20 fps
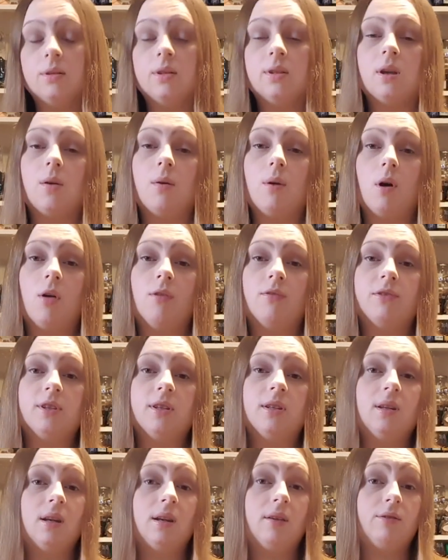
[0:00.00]
So
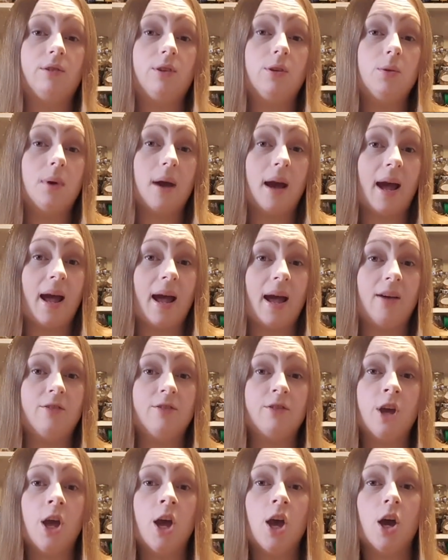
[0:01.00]
often if you have